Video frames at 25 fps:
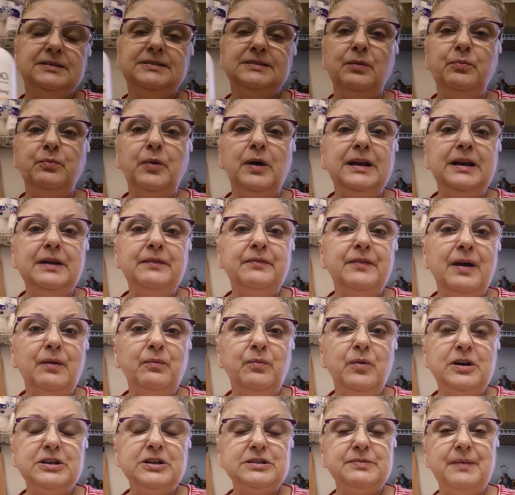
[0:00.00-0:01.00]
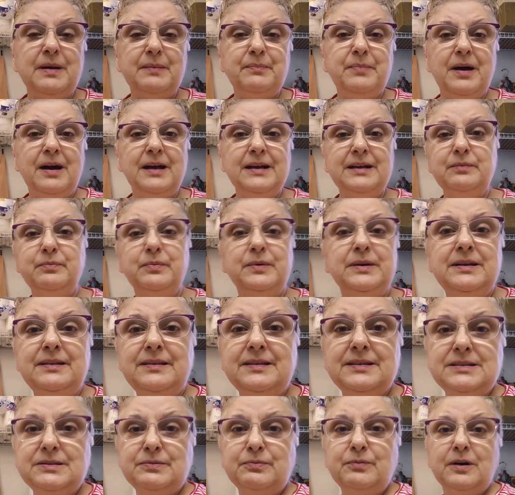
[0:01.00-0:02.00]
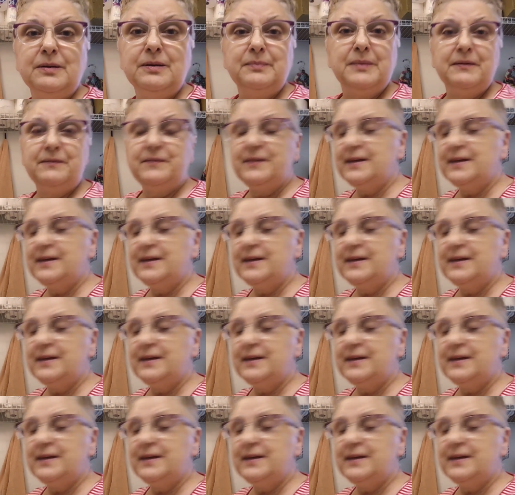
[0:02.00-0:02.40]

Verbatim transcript: So whatever I wash my body with is what my